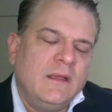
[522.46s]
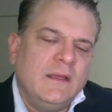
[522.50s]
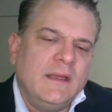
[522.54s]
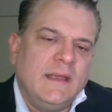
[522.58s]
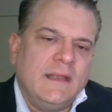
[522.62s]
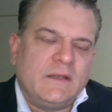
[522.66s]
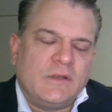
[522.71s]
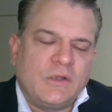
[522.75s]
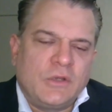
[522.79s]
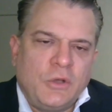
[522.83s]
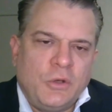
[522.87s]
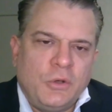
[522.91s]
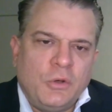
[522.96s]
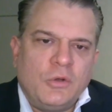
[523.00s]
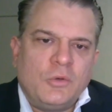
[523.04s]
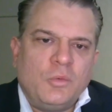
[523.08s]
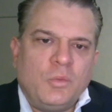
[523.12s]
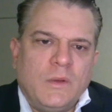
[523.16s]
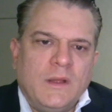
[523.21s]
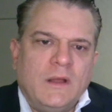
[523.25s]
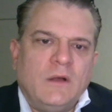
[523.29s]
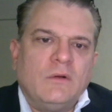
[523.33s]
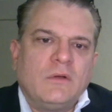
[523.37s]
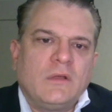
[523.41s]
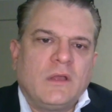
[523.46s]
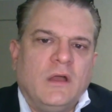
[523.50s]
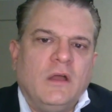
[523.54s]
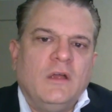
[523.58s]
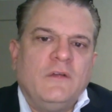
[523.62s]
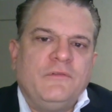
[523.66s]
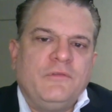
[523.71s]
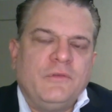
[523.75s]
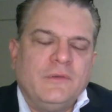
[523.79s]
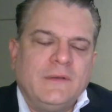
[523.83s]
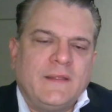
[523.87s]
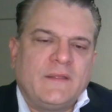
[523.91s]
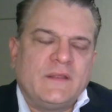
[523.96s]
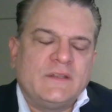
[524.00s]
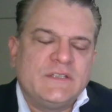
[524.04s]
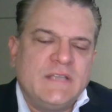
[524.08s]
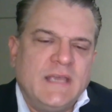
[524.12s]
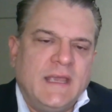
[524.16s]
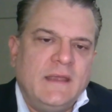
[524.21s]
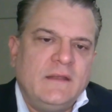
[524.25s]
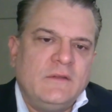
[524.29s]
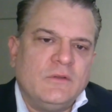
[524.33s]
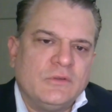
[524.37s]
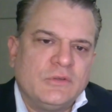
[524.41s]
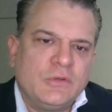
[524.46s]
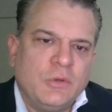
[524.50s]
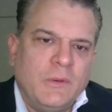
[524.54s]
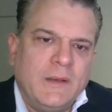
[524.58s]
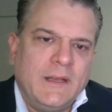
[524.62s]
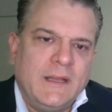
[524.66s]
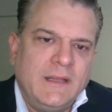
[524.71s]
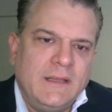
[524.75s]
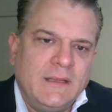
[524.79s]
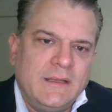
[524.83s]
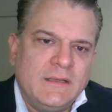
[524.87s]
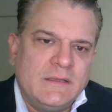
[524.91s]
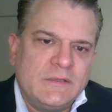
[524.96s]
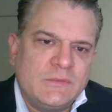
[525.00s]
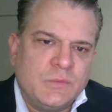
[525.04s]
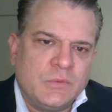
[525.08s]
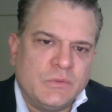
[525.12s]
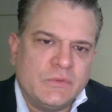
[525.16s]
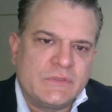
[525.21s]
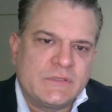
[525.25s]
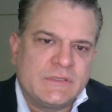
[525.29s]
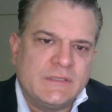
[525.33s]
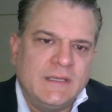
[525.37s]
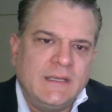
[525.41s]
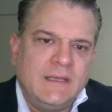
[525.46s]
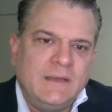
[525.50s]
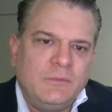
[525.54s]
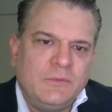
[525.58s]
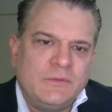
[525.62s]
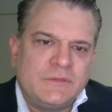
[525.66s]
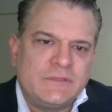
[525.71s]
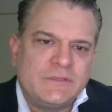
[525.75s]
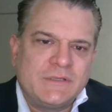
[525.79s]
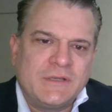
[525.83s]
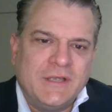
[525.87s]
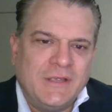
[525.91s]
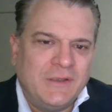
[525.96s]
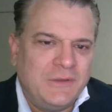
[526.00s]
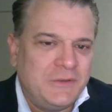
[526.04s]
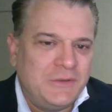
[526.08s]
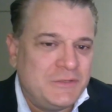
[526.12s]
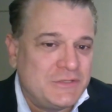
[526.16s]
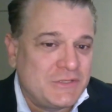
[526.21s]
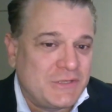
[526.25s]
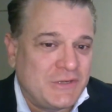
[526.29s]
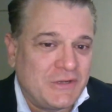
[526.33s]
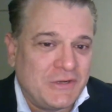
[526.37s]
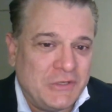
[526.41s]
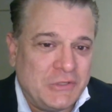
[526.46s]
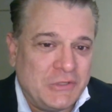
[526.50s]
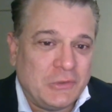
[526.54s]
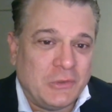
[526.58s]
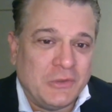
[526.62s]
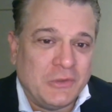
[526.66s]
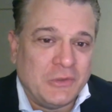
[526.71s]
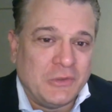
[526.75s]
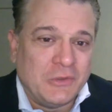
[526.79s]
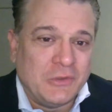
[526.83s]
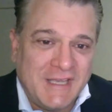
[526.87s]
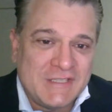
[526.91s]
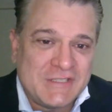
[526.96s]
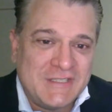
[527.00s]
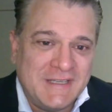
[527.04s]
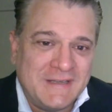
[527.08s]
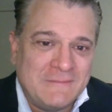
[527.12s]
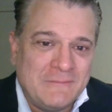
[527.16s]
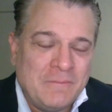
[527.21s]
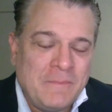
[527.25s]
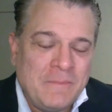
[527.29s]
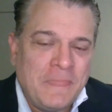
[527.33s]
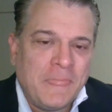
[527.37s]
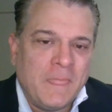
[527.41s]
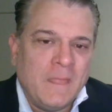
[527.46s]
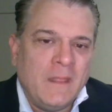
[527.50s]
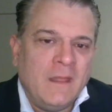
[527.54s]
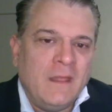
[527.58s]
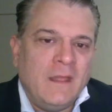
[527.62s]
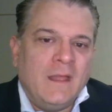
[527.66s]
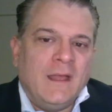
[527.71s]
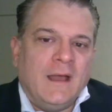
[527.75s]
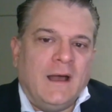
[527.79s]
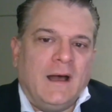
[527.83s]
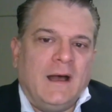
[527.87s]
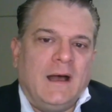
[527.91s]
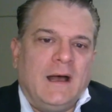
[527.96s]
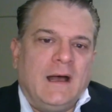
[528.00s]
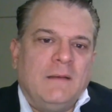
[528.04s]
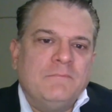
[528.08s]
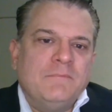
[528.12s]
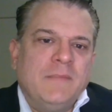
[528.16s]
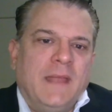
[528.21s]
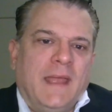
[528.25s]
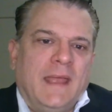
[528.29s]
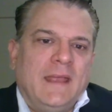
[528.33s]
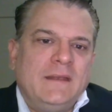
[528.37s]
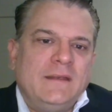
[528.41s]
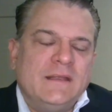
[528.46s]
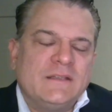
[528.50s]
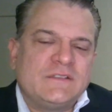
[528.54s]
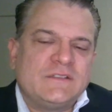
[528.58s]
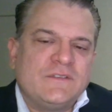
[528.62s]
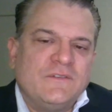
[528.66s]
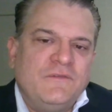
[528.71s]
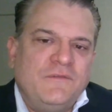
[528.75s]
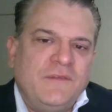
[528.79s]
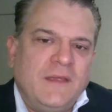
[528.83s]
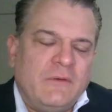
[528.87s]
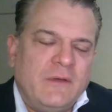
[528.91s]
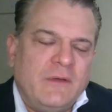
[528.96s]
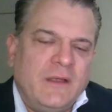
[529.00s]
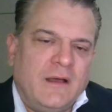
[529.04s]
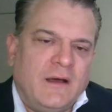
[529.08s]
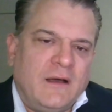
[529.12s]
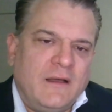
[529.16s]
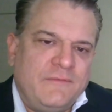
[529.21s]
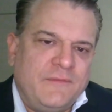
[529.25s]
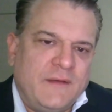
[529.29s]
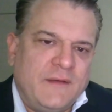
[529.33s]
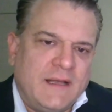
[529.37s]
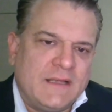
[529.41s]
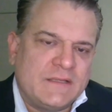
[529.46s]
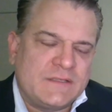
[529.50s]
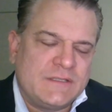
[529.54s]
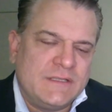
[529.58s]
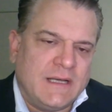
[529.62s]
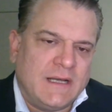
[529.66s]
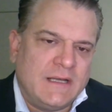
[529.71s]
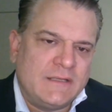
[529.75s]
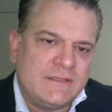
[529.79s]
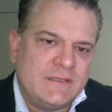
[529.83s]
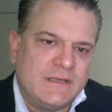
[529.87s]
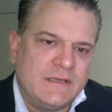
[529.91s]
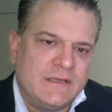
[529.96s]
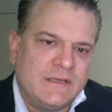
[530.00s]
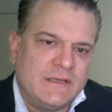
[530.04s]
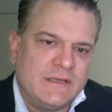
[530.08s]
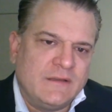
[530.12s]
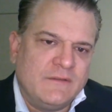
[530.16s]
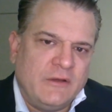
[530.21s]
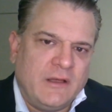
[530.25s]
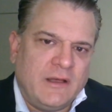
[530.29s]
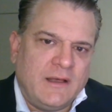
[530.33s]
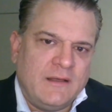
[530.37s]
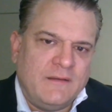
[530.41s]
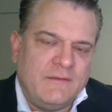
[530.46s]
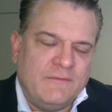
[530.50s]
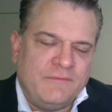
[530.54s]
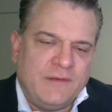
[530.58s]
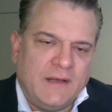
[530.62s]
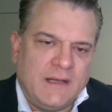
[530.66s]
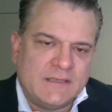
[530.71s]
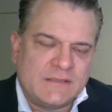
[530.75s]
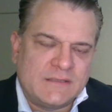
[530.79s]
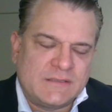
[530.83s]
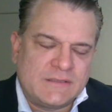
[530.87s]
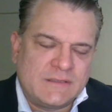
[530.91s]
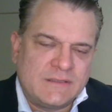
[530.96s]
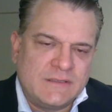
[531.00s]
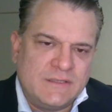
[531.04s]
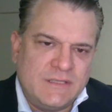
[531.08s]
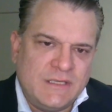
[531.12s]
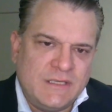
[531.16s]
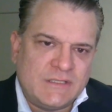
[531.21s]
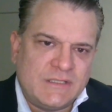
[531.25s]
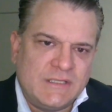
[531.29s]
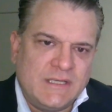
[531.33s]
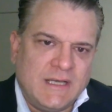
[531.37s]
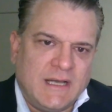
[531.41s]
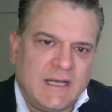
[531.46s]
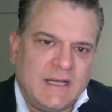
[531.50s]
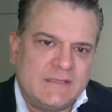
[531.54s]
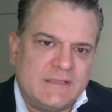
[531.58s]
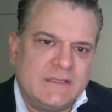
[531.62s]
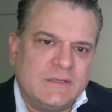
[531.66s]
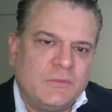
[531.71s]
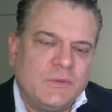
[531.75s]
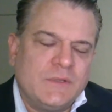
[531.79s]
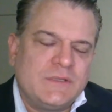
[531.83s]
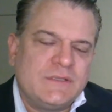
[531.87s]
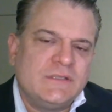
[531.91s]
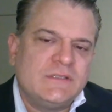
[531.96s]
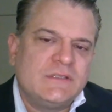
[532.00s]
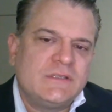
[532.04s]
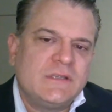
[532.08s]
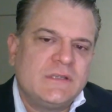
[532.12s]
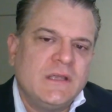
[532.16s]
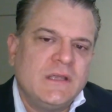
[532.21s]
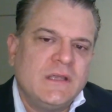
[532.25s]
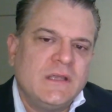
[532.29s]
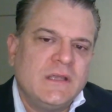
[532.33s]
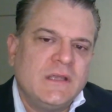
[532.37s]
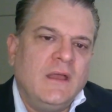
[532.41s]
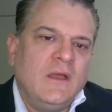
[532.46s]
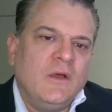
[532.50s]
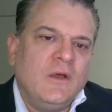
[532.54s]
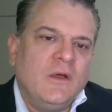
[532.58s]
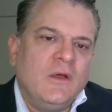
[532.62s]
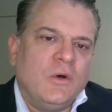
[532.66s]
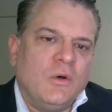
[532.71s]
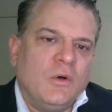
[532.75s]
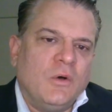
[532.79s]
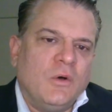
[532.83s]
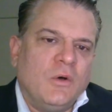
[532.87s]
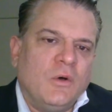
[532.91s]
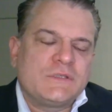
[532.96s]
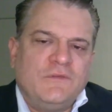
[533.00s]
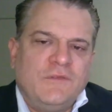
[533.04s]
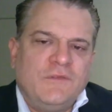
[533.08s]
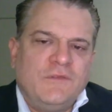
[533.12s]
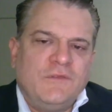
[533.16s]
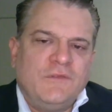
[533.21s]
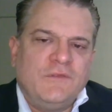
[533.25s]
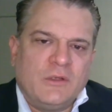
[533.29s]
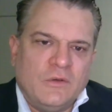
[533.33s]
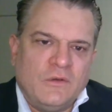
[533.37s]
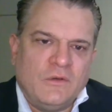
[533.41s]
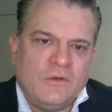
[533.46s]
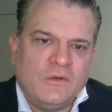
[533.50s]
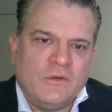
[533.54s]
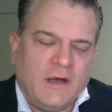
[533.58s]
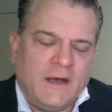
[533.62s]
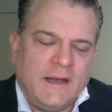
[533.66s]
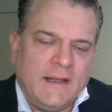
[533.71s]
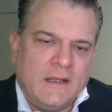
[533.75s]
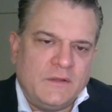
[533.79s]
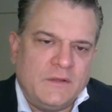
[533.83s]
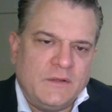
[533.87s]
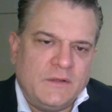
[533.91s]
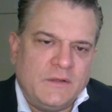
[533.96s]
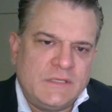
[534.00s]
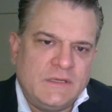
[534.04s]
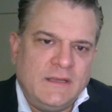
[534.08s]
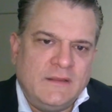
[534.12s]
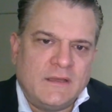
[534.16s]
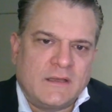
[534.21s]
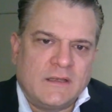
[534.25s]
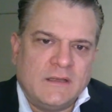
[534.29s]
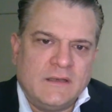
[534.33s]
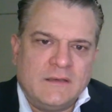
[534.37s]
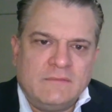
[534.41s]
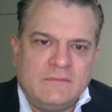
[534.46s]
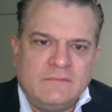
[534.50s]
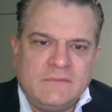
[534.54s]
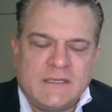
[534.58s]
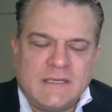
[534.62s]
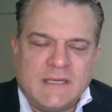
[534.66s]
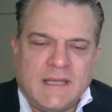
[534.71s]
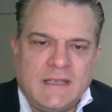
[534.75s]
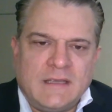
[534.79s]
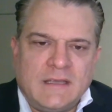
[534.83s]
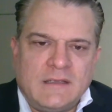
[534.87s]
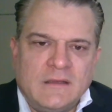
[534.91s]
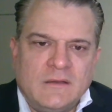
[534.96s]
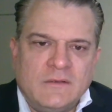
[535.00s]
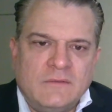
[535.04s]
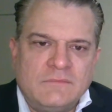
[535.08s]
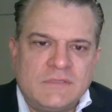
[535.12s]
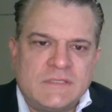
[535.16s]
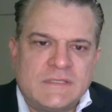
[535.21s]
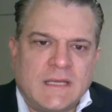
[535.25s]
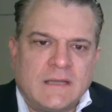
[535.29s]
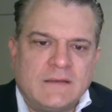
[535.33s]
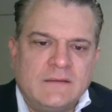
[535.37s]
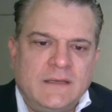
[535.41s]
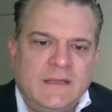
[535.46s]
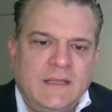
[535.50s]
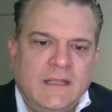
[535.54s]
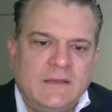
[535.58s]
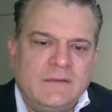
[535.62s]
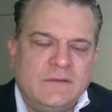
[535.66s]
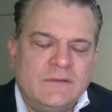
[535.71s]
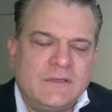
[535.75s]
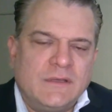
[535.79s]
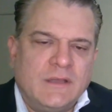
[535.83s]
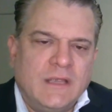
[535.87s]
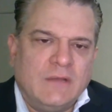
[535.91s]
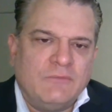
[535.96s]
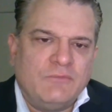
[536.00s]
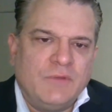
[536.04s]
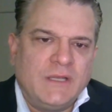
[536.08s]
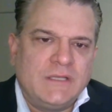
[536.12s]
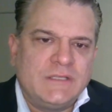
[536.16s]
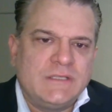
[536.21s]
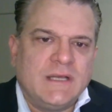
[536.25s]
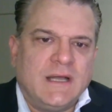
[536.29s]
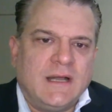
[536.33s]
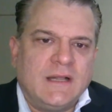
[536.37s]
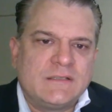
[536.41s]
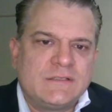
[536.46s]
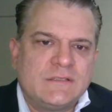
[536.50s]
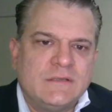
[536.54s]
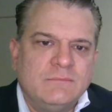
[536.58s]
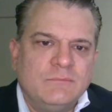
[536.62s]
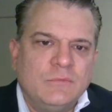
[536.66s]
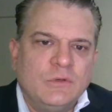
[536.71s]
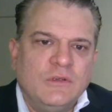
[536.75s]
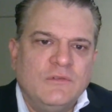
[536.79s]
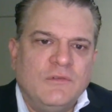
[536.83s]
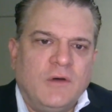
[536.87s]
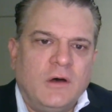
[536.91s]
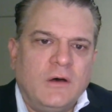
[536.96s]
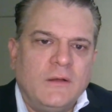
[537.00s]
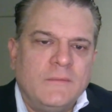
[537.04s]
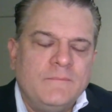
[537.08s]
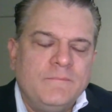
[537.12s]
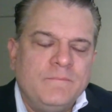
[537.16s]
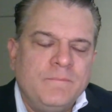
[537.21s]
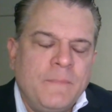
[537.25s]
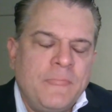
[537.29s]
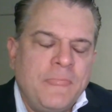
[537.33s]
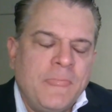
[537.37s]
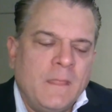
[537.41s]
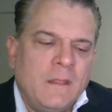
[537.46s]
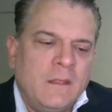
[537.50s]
It could well go for another 10 or 20 years. We'll see. We've just got to do all the testing. And it's very high fast charging and very high fast discharging, which is also very good for IoT that can take a sudden hit and get recharged and move on.